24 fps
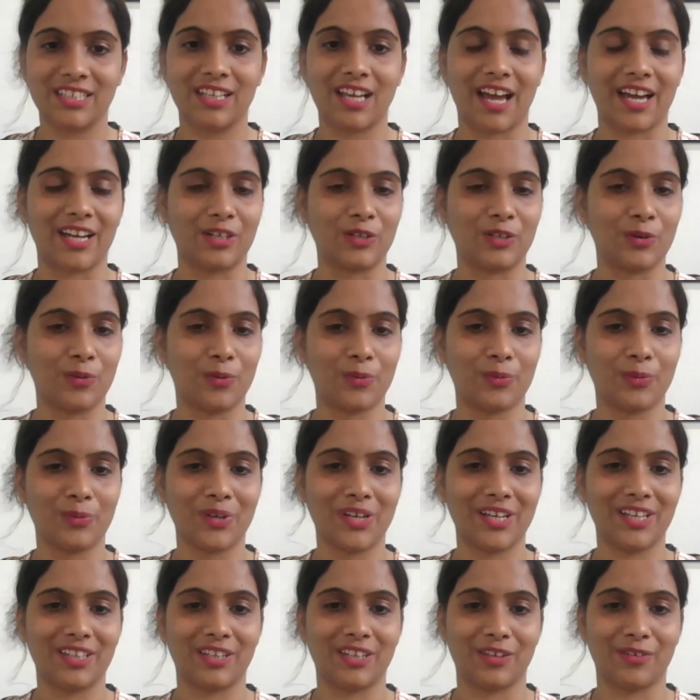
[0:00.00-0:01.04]
I
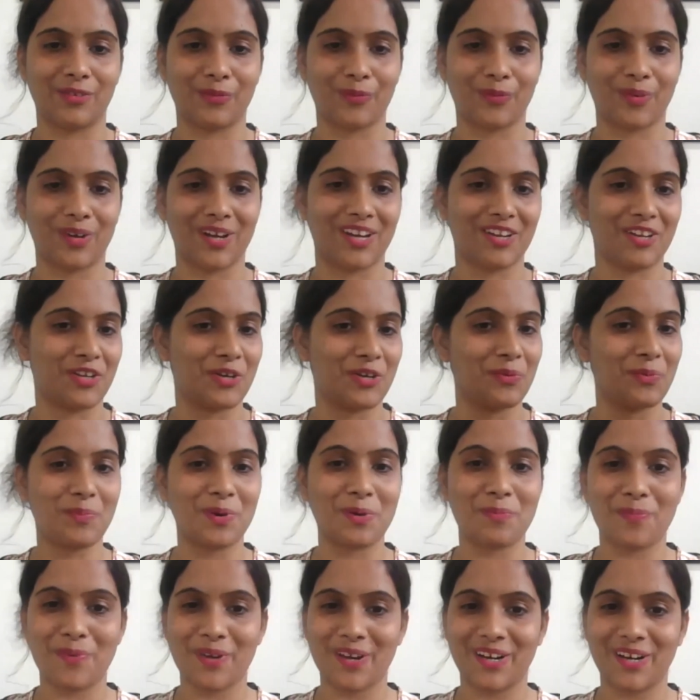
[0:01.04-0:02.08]
know this, you
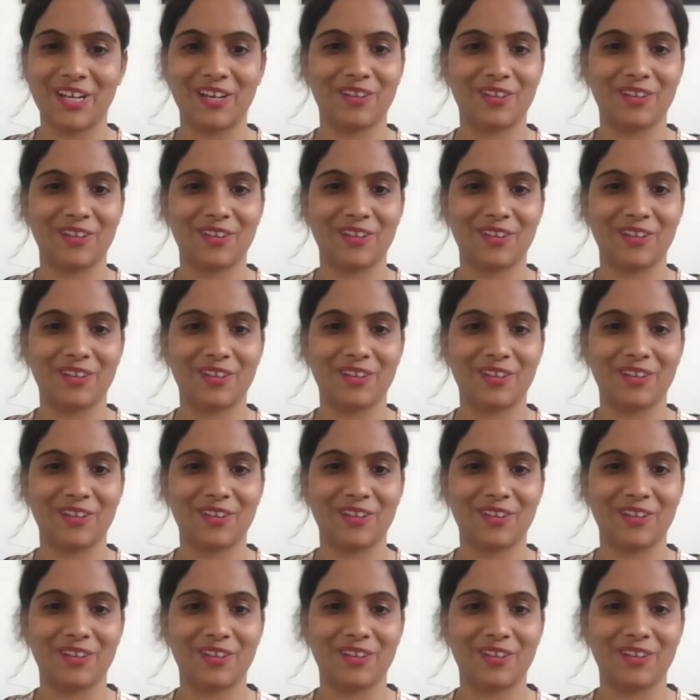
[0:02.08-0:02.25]
prepared